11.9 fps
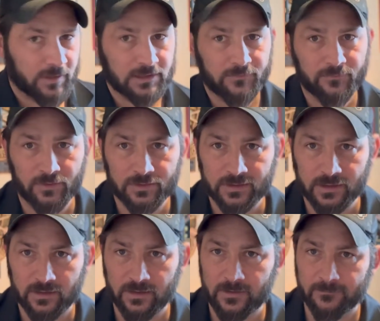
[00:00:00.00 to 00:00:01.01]
that's the first thing
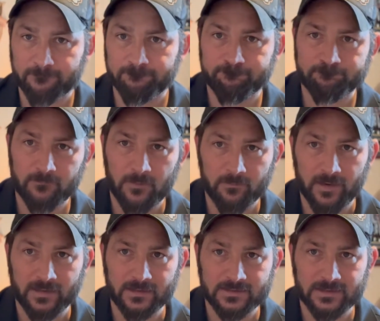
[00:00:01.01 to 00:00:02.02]
you need,
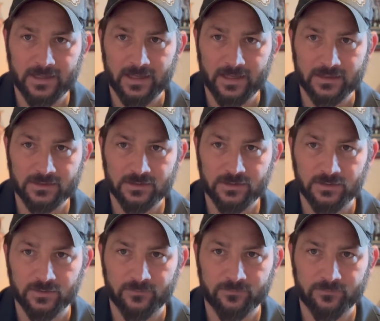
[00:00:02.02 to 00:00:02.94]
Mantis X2.